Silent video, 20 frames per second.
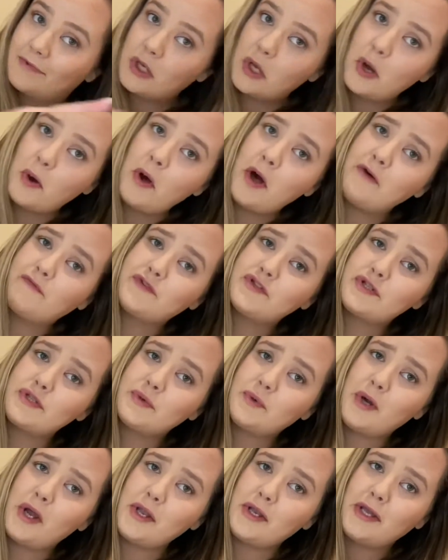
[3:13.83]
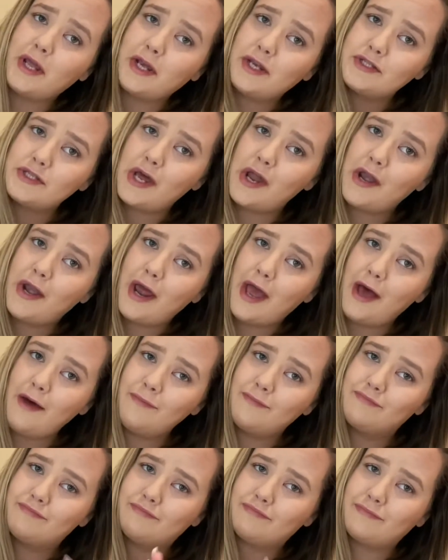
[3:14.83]
Go off into the world and get it done
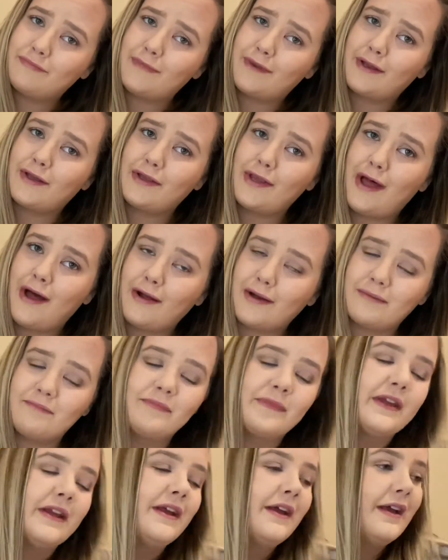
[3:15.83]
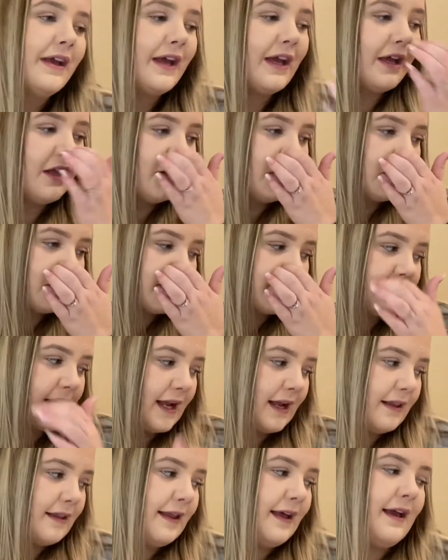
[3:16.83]
now. Good luck. And you're just
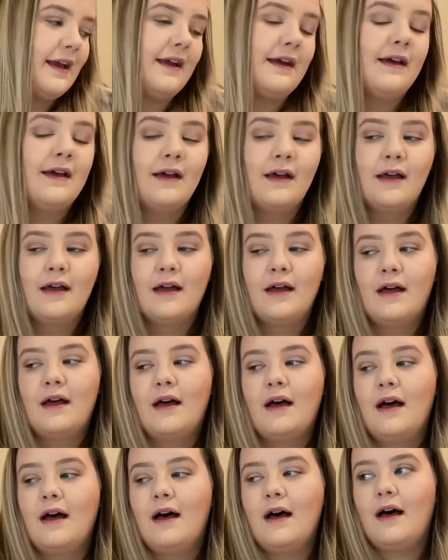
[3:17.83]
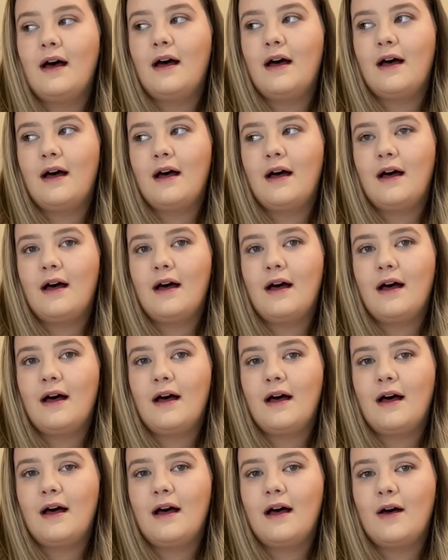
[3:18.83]
kind of like,
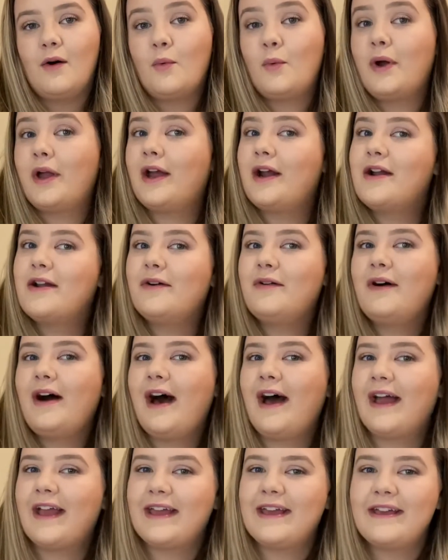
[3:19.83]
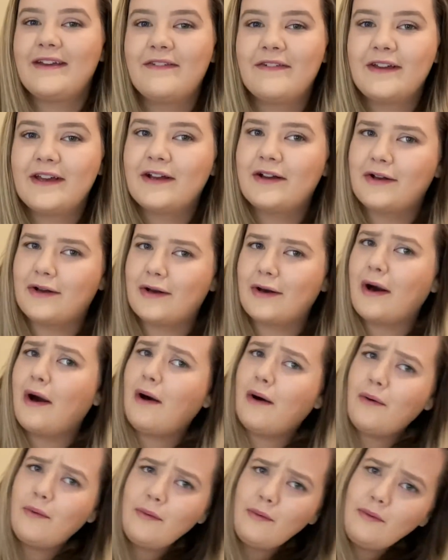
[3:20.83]
where do I even
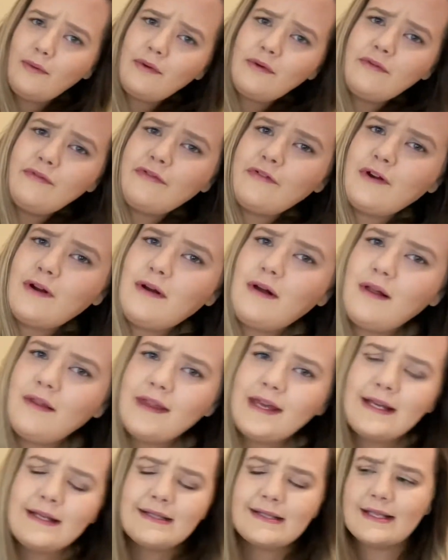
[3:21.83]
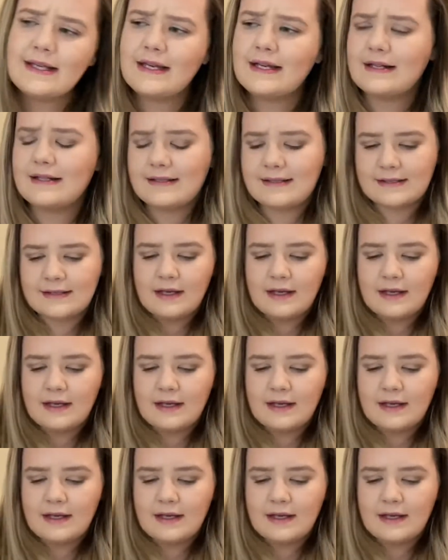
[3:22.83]
go for all these things?